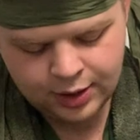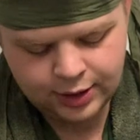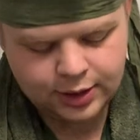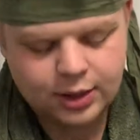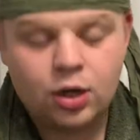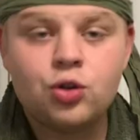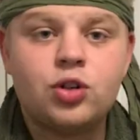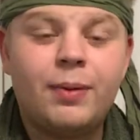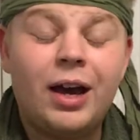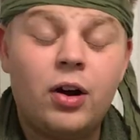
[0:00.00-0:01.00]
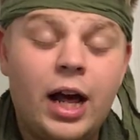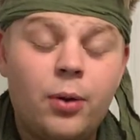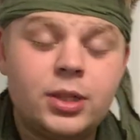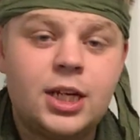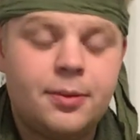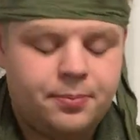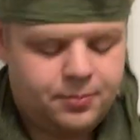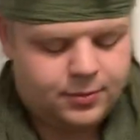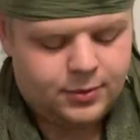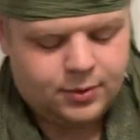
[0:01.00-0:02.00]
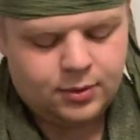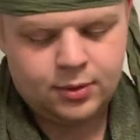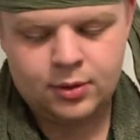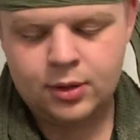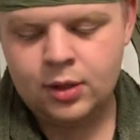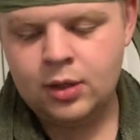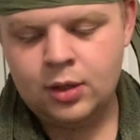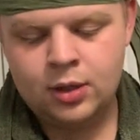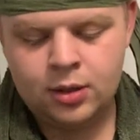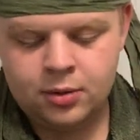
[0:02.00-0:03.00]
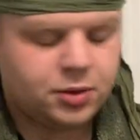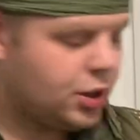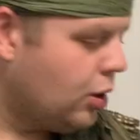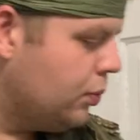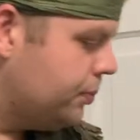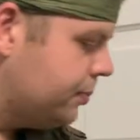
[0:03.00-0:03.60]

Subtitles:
This is 100-mile-an-hour tape. So.